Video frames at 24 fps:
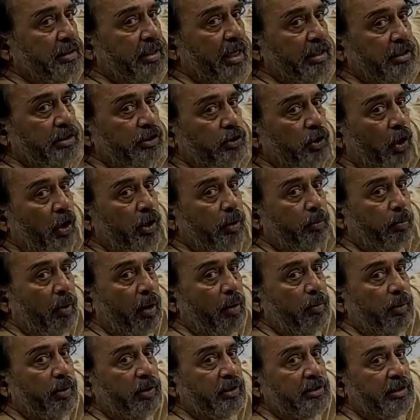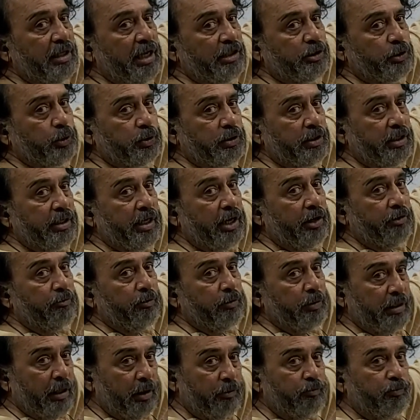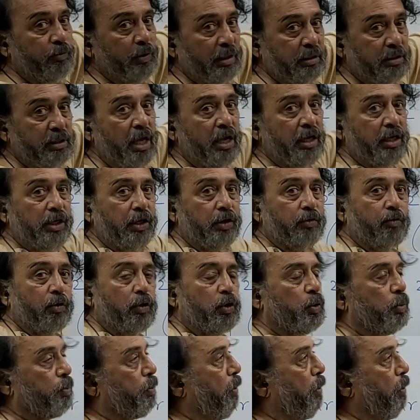the joint probability associated with them with equal to